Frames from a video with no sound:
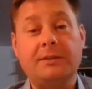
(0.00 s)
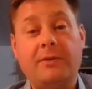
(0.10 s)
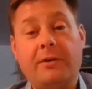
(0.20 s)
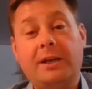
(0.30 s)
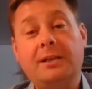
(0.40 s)
it's
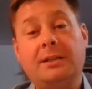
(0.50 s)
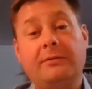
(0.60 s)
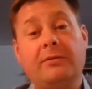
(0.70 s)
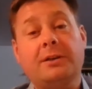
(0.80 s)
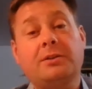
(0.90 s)
very easy
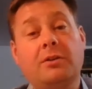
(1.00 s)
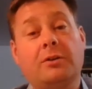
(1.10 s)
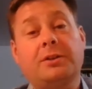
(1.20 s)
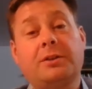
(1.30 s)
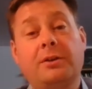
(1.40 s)
for us
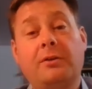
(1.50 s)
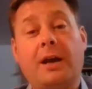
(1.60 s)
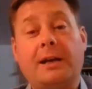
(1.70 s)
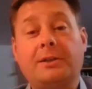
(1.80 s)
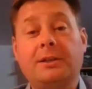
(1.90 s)
not to
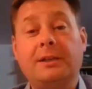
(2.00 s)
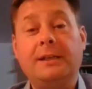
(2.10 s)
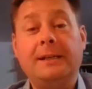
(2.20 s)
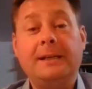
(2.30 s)
actually